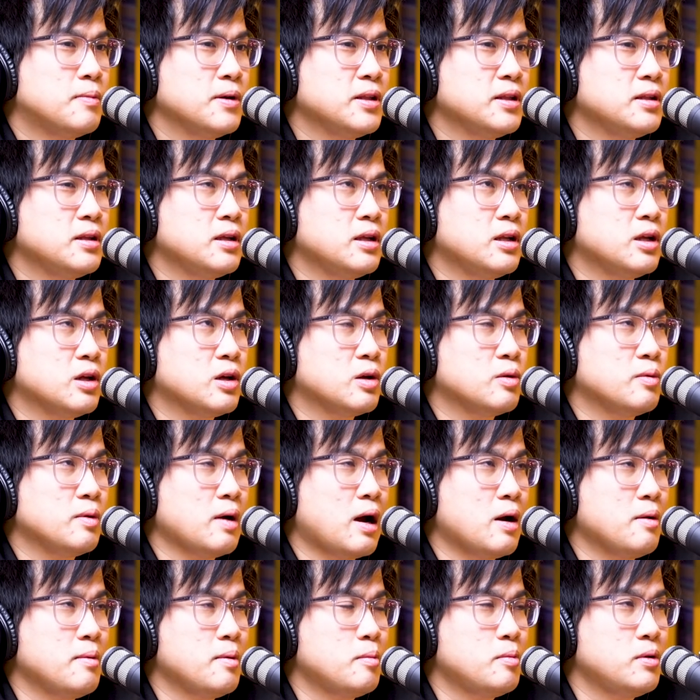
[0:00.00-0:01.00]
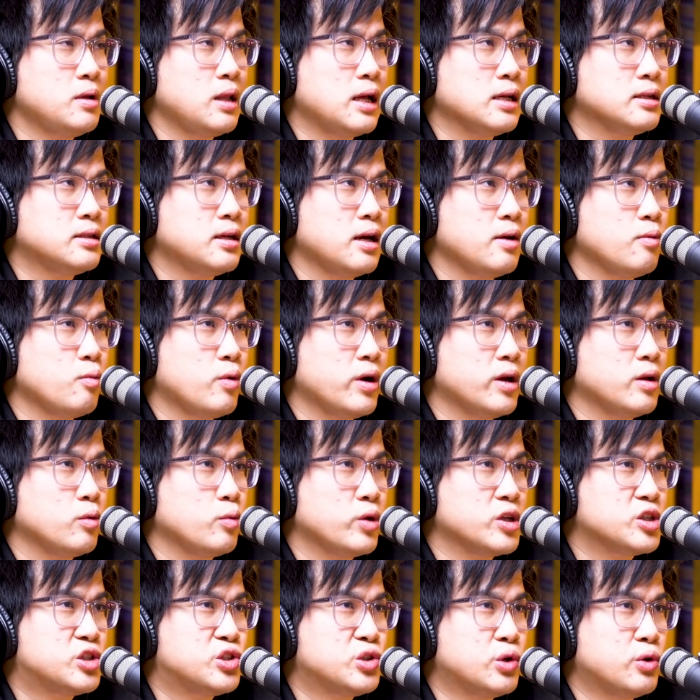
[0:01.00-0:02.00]
But I remember last time
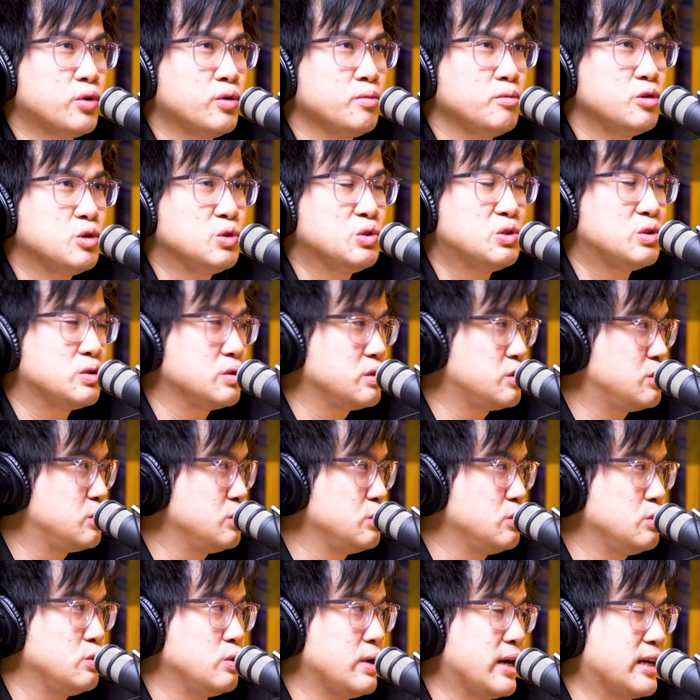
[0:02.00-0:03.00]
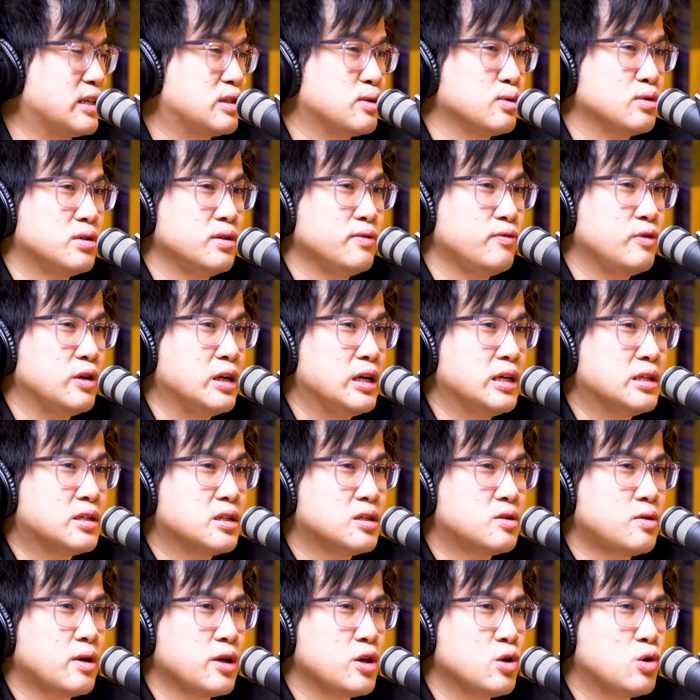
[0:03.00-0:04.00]
when Showroom used to do exclusive
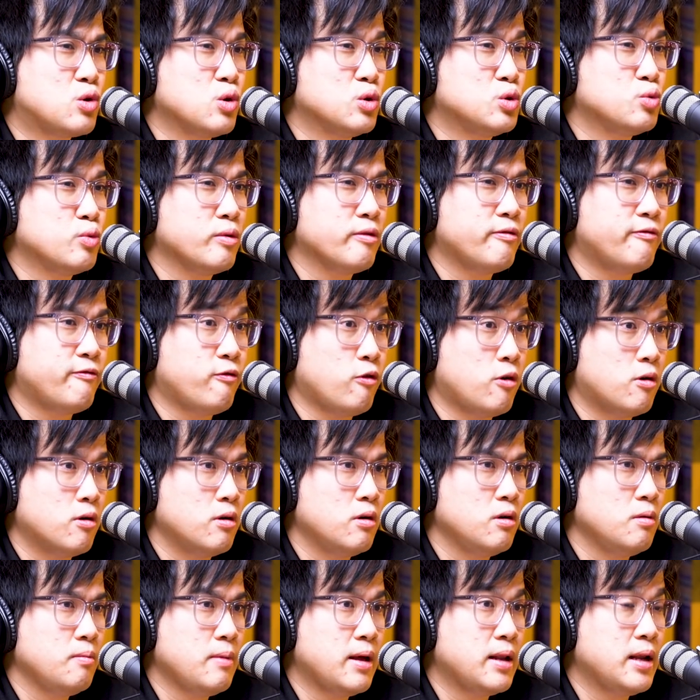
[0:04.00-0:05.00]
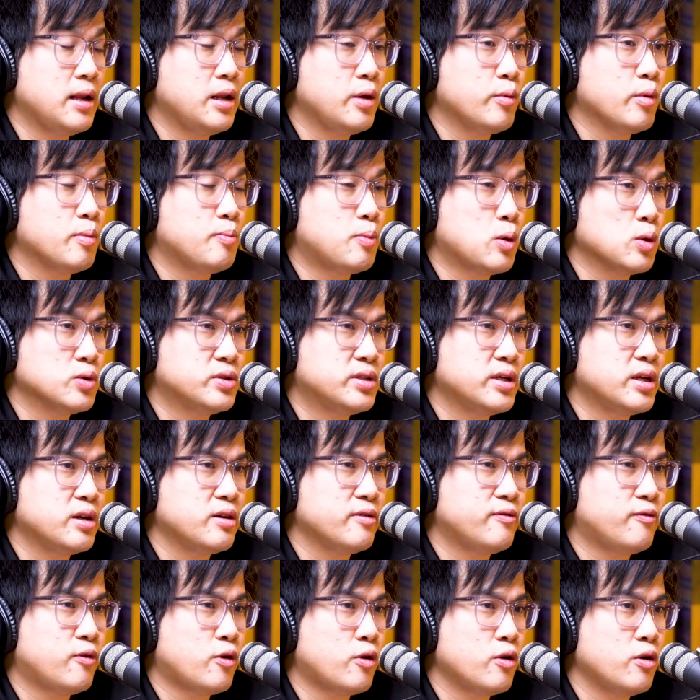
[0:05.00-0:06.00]
releases, right? You go to a forum and then they will post
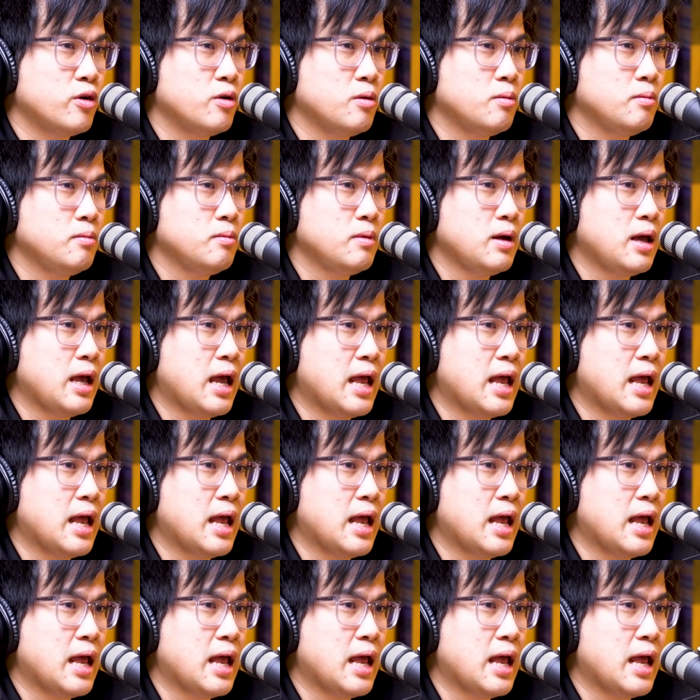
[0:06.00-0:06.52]
it in the forum,